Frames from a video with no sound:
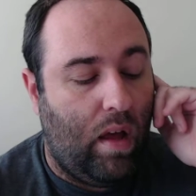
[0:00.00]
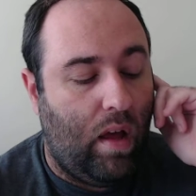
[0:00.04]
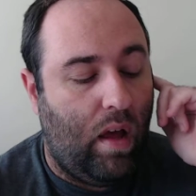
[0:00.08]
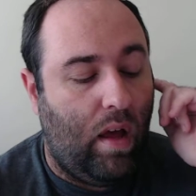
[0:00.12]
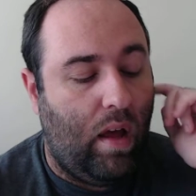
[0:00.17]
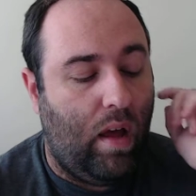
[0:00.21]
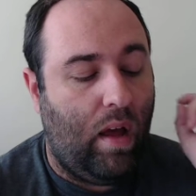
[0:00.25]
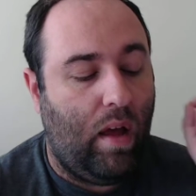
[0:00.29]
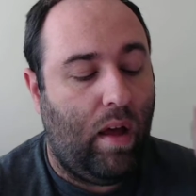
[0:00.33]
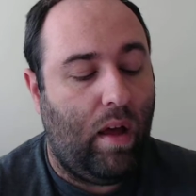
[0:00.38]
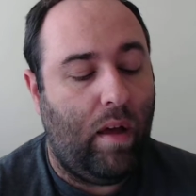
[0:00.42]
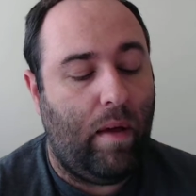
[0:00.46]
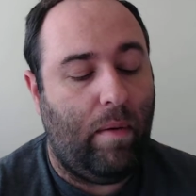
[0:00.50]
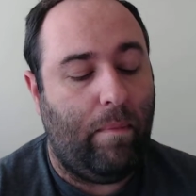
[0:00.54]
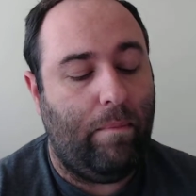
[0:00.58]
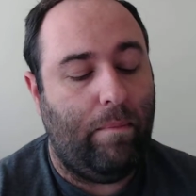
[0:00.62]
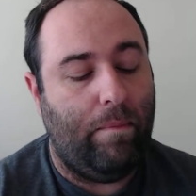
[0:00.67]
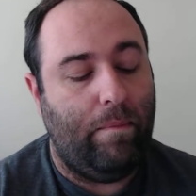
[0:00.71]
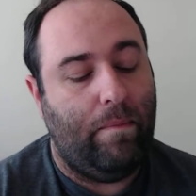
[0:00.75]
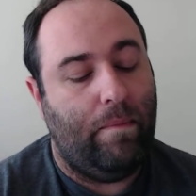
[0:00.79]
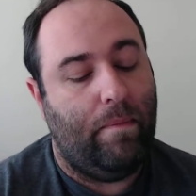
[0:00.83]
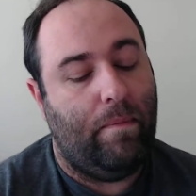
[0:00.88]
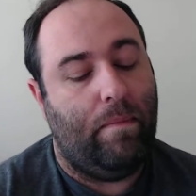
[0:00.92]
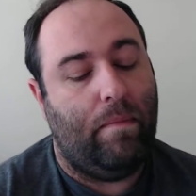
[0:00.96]
Um,
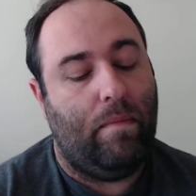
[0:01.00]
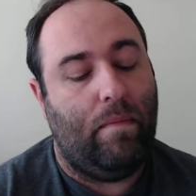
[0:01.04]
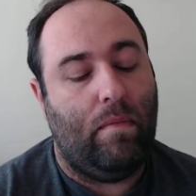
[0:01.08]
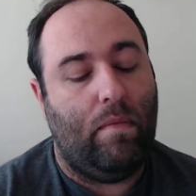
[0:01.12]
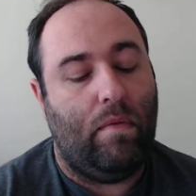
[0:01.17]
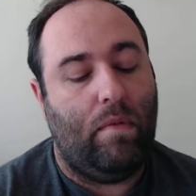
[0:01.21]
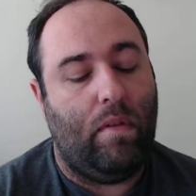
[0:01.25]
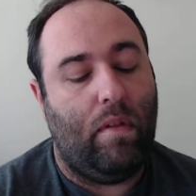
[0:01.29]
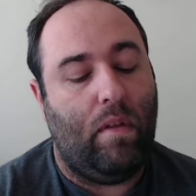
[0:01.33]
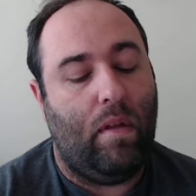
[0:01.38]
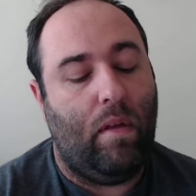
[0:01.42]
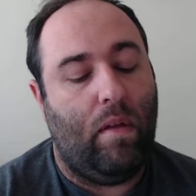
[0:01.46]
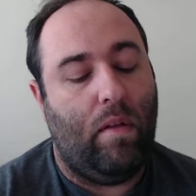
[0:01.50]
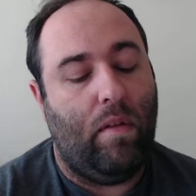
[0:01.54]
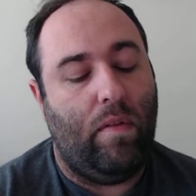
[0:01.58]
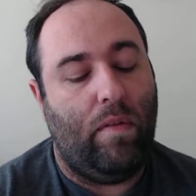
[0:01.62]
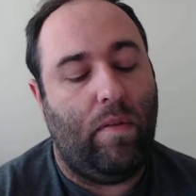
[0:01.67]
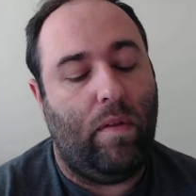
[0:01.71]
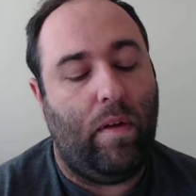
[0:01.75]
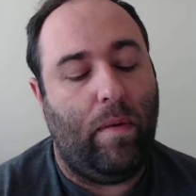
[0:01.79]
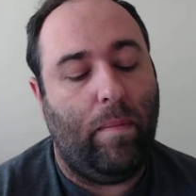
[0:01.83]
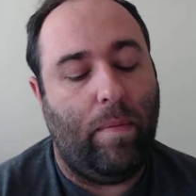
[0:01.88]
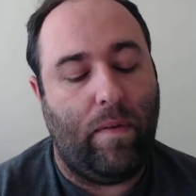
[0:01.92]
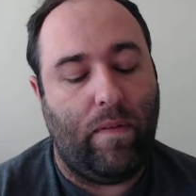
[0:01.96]

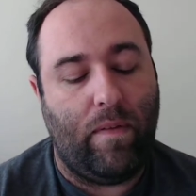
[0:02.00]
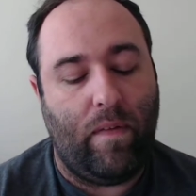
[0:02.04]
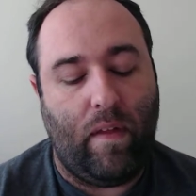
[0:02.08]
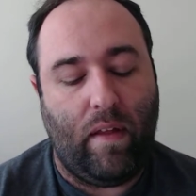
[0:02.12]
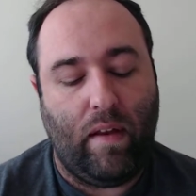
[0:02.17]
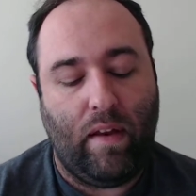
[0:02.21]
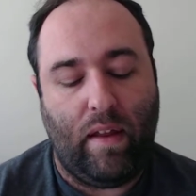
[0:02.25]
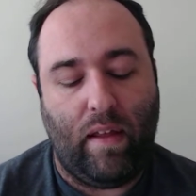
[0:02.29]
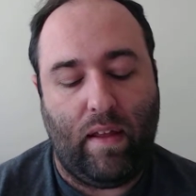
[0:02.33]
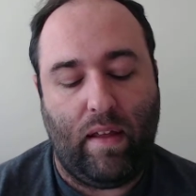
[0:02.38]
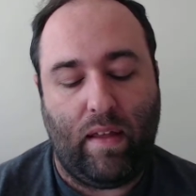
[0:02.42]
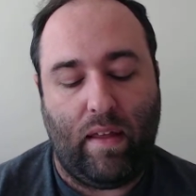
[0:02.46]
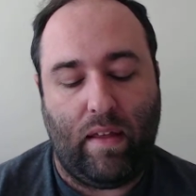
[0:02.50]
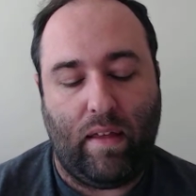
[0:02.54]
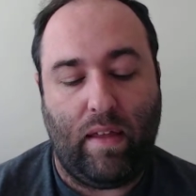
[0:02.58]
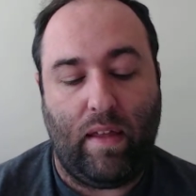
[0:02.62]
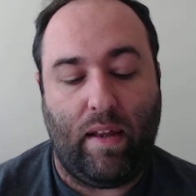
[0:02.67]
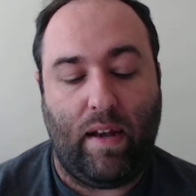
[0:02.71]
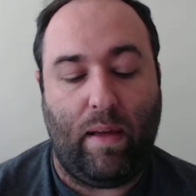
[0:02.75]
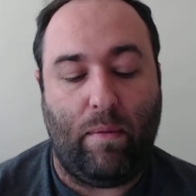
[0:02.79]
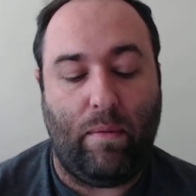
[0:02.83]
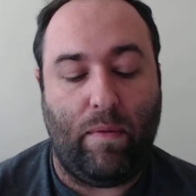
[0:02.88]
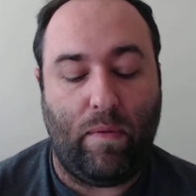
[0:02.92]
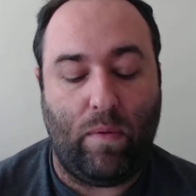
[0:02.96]
the only person that didn't get
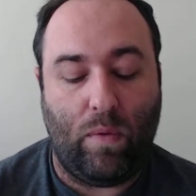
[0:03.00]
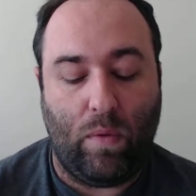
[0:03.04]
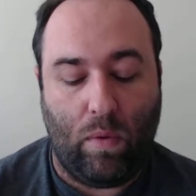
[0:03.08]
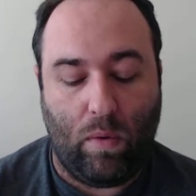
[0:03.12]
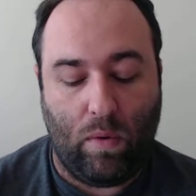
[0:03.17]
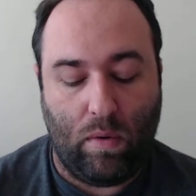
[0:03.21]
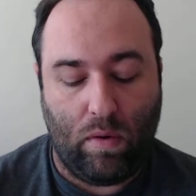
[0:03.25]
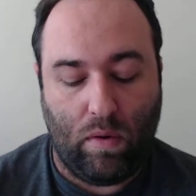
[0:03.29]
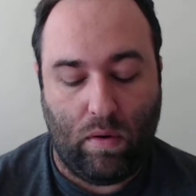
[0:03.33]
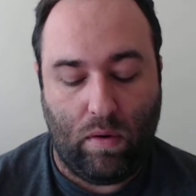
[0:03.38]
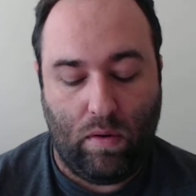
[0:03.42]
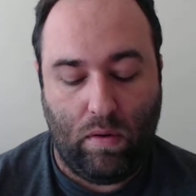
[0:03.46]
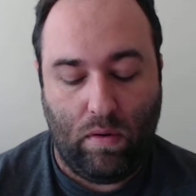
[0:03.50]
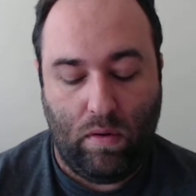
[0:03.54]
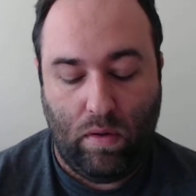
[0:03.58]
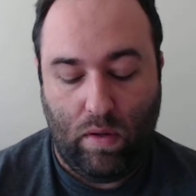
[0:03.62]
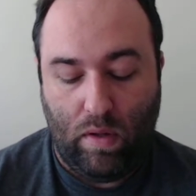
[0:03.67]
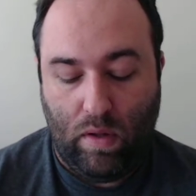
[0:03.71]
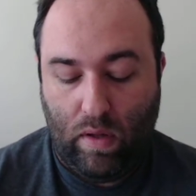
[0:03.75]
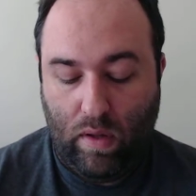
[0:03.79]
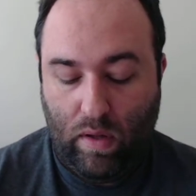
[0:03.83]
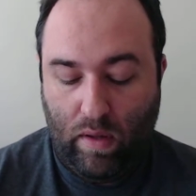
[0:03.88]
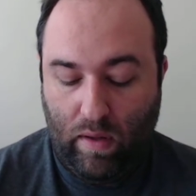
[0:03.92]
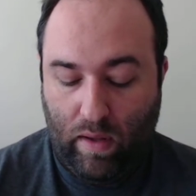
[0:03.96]
kidnapped was Laurel,
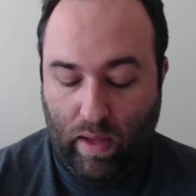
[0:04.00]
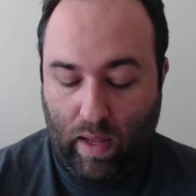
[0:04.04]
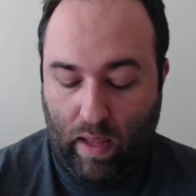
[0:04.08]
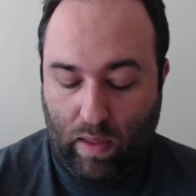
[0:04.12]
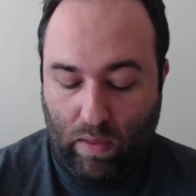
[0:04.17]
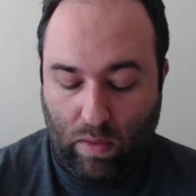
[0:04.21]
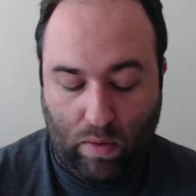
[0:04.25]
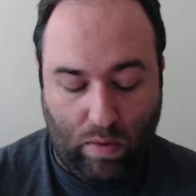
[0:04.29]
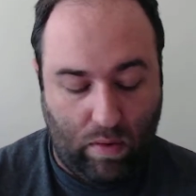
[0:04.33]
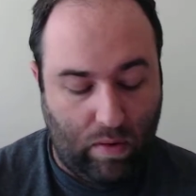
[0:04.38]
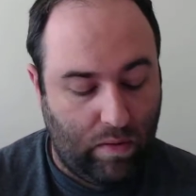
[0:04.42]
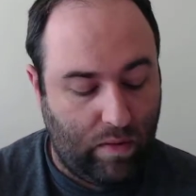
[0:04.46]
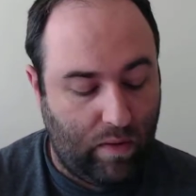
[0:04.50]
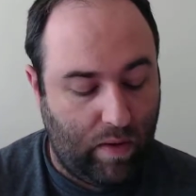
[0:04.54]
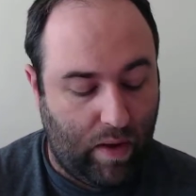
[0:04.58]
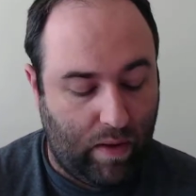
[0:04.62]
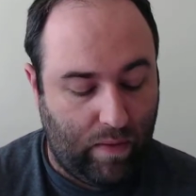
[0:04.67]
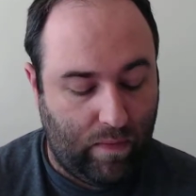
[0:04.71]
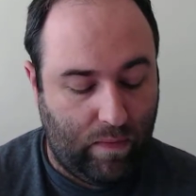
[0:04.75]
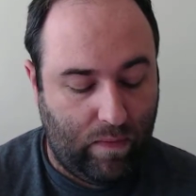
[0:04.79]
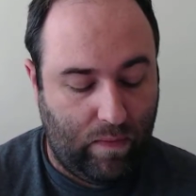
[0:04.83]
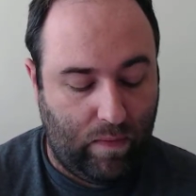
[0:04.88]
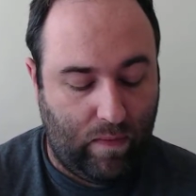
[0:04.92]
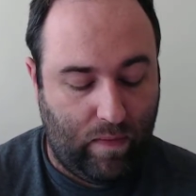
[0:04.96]
and Laurel
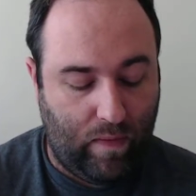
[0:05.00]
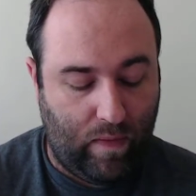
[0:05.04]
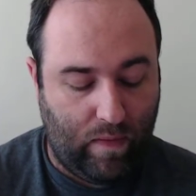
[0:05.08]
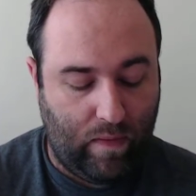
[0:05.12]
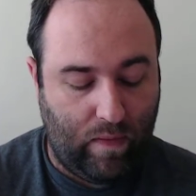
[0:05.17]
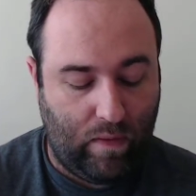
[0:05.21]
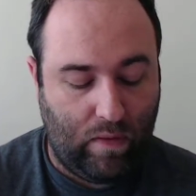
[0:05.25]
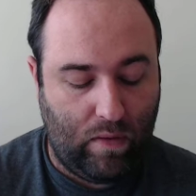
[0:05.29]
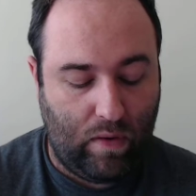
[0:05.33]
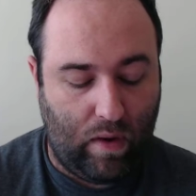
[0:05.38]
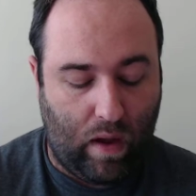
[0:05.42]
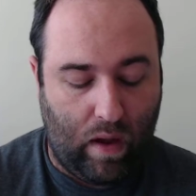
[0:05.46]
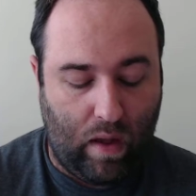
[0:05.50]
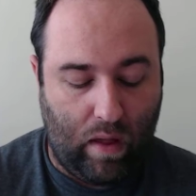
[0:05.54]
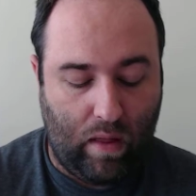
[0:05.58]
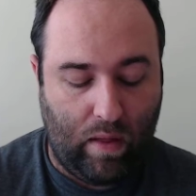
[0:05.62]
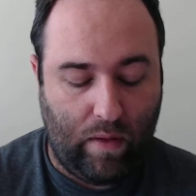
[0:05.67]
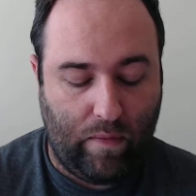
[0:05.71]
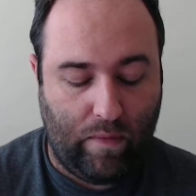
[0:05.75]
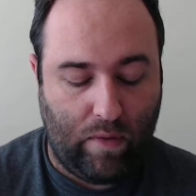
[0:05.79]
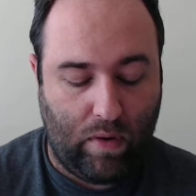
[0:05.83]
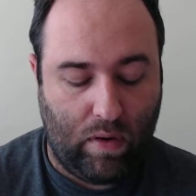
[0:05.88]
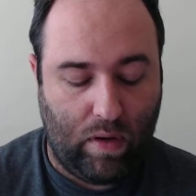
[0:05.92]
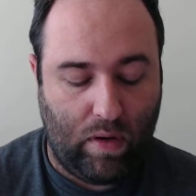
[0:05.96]
tells to to
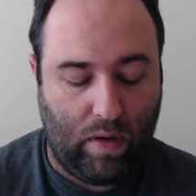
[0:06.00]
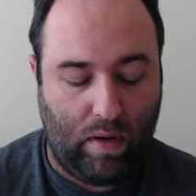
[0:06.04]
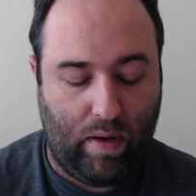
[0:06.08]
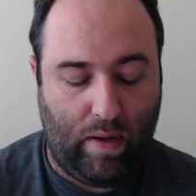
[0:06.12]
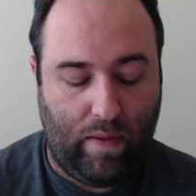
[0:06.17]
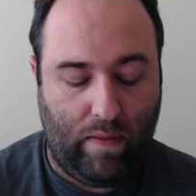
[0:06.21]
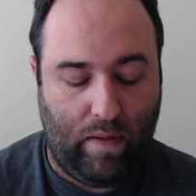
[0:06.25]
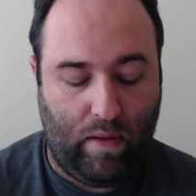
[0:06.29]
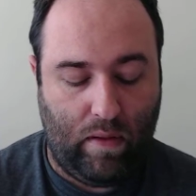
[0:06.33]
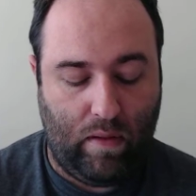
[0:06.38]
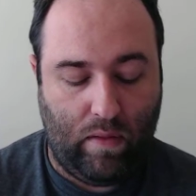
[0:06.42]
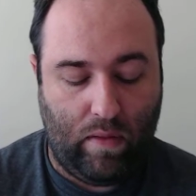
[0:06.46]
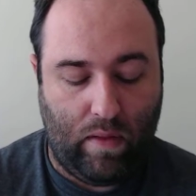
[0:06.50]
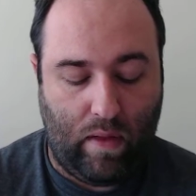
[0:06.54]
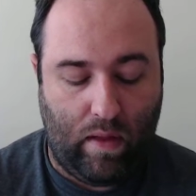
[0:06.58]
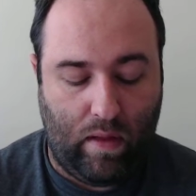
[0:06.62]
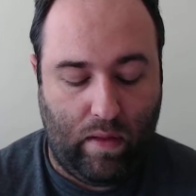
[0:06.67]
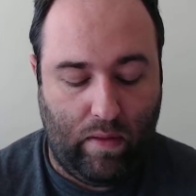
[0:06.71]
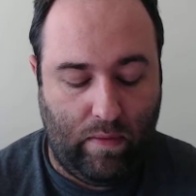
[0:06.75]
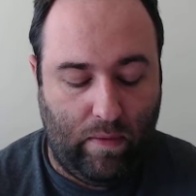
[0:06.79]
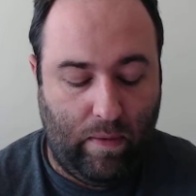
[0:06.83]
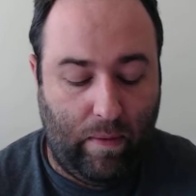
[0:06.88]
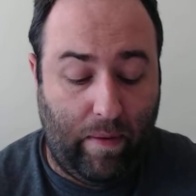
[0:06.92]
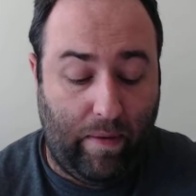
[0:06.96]
Oliver, and then
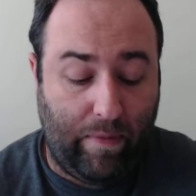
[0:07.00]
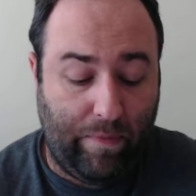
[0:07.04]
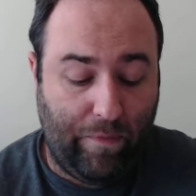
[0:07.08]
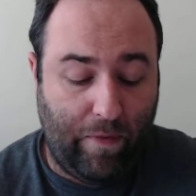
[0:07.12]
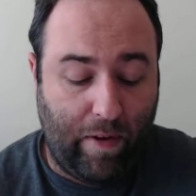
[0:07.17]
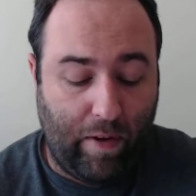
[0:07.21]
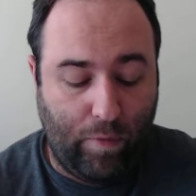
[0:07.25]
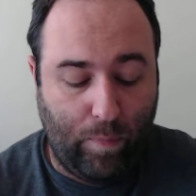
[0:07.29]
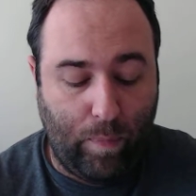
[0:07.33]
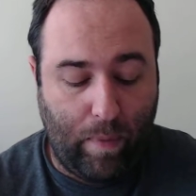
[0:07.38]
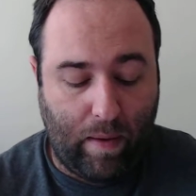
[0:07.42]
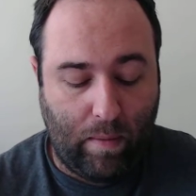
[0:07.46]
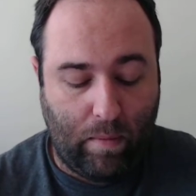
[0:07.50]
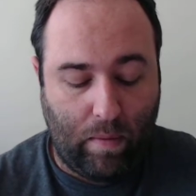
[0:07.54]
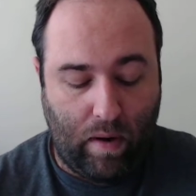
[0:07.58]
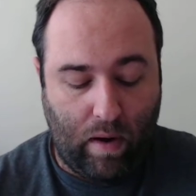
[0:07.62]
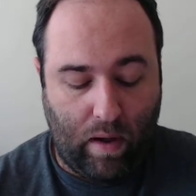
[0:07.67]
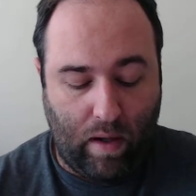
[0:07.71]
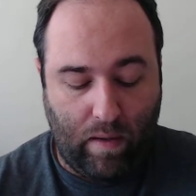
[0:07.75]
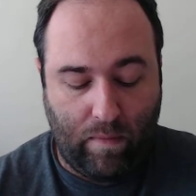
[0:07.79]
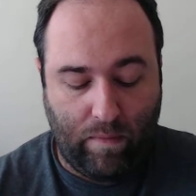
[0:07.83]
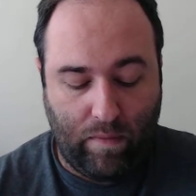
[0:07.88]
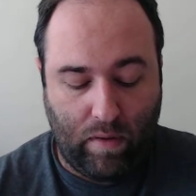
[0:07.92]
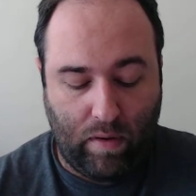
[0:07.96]
then a flashback where
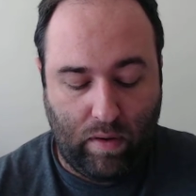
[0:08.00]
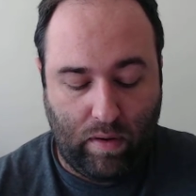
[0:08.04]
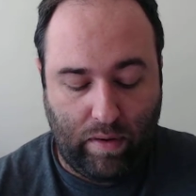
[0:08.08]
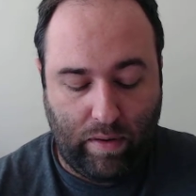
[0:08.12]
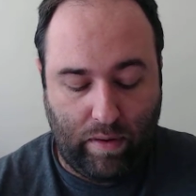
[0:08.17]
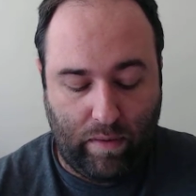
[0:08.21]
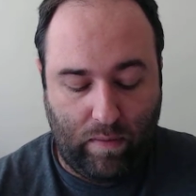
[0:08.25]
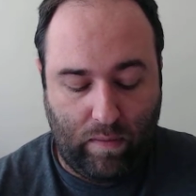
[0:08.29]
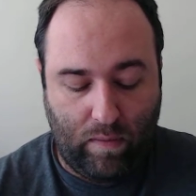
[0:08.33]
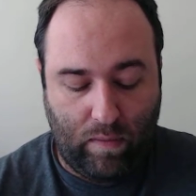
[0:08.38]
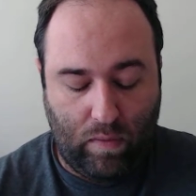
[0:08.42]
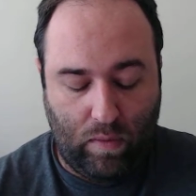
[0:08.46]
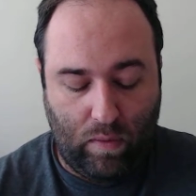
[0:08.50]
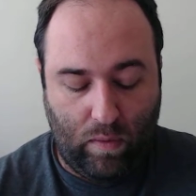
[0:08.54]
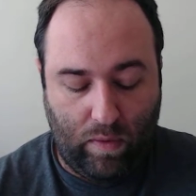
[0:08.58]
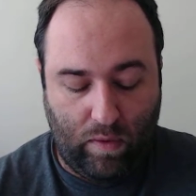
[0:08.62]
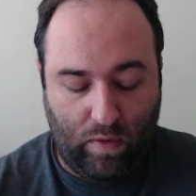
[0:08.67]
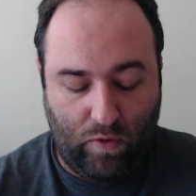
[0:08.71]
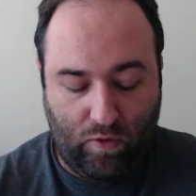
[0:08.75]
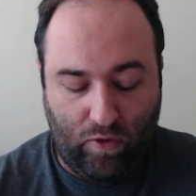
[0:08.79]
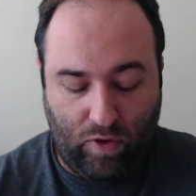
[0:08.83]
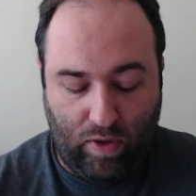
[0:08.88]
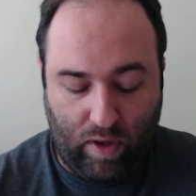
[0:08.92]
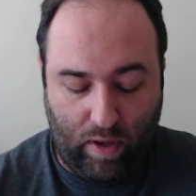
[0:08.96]
Oliver goes to the
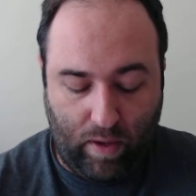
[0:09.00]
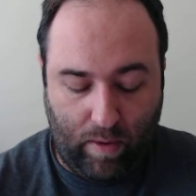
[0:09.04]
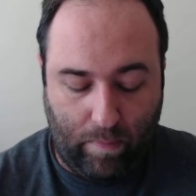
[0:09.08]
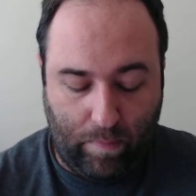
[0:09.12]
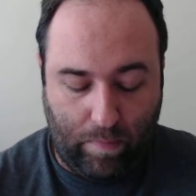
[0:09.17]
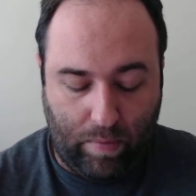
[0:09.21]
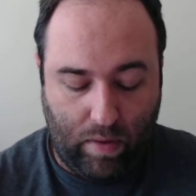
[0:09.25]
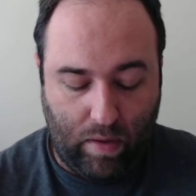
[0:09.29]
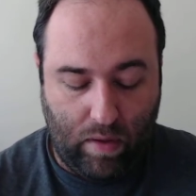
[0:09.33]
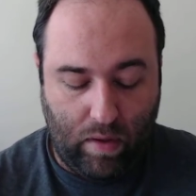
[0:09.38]
ship